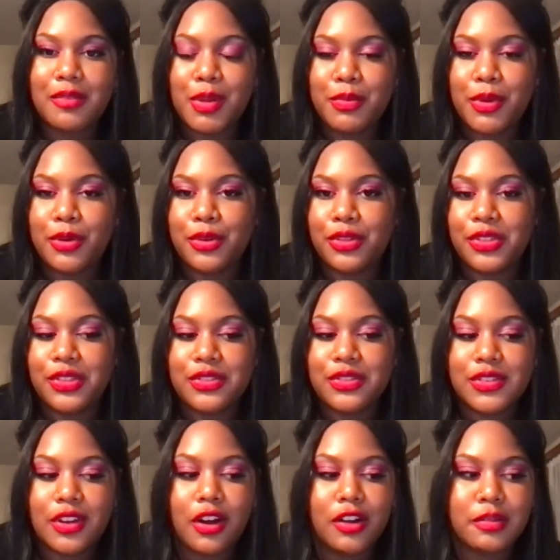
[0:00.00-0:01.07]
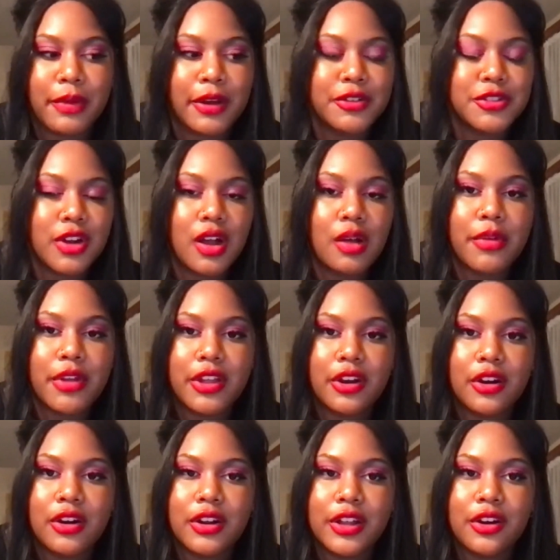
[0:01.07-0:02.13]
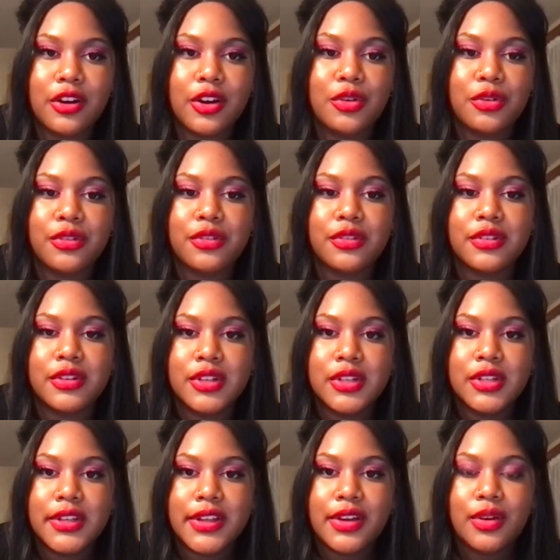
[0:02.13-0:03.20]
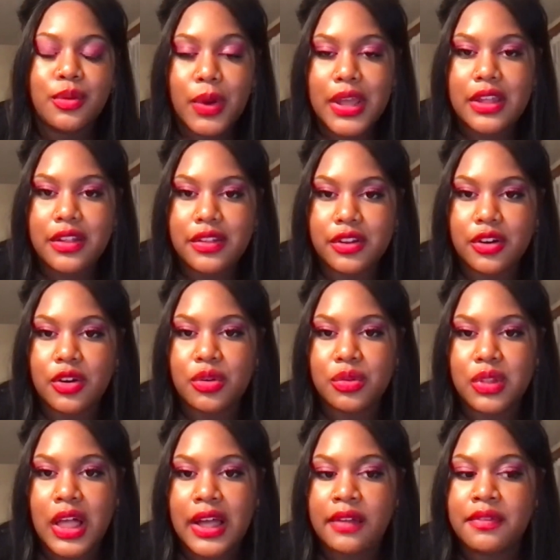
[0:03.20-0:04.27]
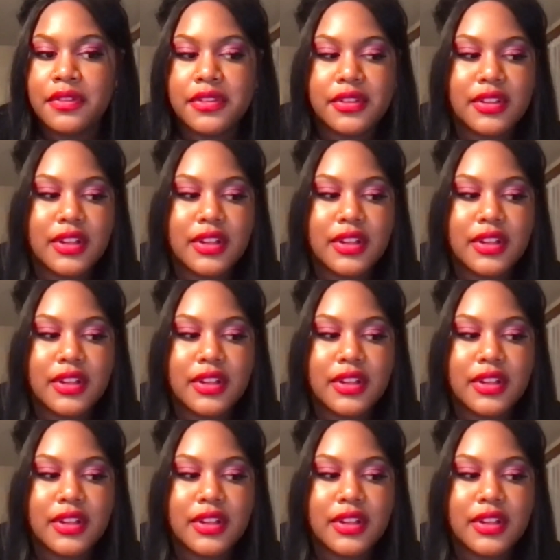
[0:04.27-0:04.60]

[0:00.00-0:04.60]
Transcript: and we both talked about trauma in our own ways, in our own lives.